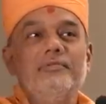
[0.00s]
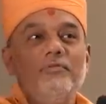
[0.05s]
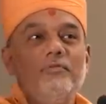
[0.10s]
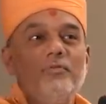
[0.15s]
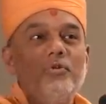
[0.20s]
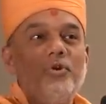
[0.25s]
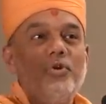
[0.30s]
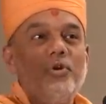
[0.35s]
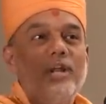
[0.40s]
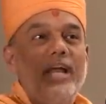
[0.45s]

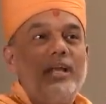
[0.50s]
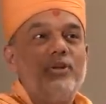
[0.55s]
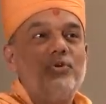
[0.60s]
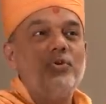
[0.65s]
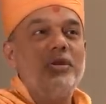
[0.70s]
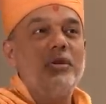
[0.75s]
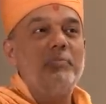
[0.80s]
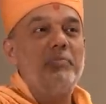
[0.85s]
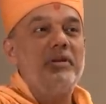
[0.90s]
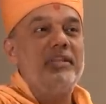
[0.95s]
Would you like
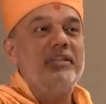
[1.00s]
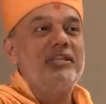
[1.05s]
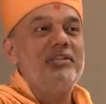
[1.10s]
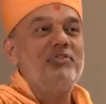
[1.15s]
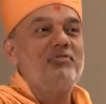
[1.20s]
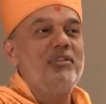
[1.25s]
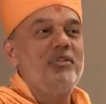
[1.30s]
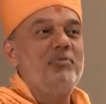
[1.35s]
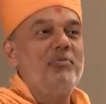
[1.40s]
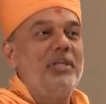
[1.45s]
to repeat
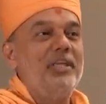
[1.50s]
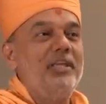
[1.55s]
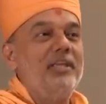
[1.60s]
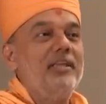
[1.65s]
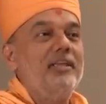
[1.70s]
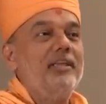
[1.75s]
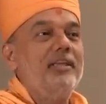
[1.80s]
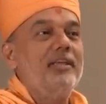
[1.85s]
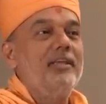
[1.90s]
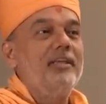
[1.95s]
this with me?
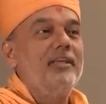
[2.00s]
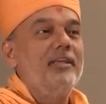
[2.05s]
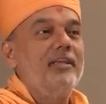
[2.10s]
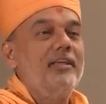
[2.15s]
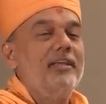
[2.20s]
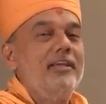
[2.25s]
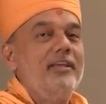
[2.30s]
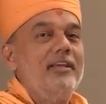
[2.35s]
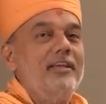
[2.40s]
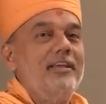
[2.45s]

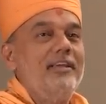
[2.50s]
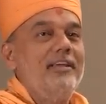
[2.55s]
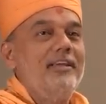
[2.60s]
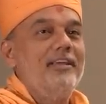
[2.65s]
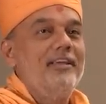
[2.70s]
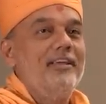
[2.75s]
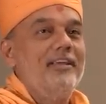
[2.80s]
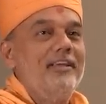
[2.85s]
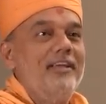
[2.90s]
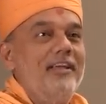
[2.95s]

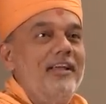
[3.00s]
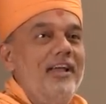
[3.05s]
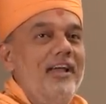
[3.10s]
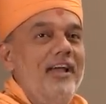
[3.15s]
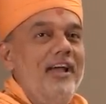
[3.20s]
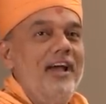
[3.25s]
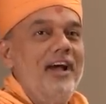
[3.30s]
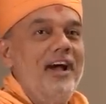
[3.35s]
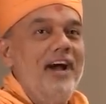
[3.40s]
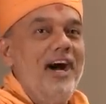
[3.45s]
Yes.
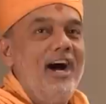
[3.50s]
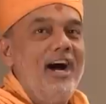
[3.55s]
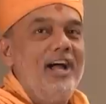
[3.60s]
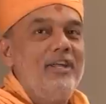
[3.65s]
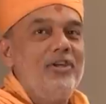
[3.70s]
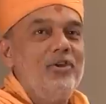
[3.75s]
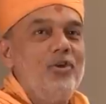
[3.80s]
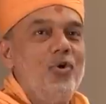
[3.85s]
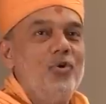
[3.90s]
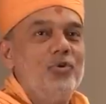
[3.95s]

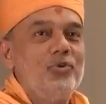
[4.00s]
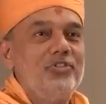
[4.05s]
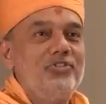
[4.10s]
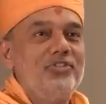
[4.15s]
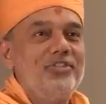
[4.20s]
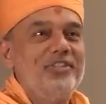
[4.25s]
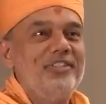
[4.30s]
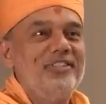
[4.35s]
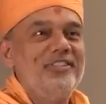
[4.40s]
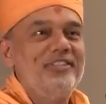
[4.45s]
I don't,
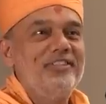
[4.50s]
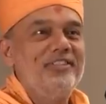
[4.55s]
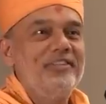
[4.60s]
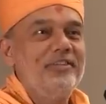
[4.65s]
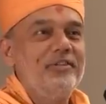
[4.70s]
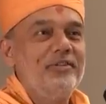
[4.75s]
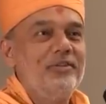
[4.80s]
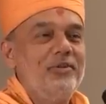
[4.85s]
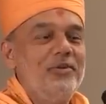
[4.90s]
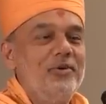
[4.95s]
I
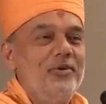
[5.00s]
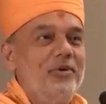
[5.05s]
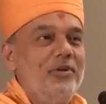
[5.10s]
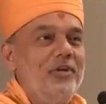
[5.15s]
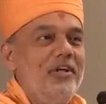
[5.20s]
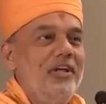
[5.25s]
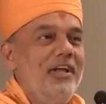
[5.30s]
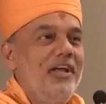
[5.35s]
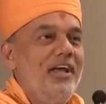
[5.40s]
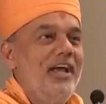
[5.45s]

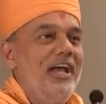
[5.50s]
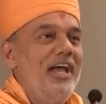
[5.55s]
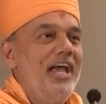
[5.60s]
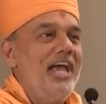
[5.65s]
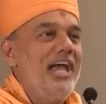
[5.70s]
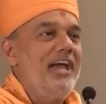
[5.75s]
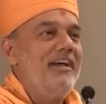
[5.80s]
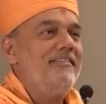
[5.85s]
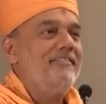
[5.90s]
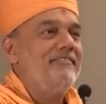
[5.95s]
don't
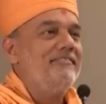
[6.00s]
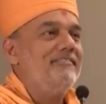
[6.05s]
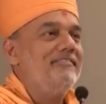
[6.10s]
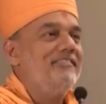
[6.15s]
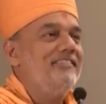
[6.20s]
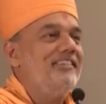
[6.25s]
have,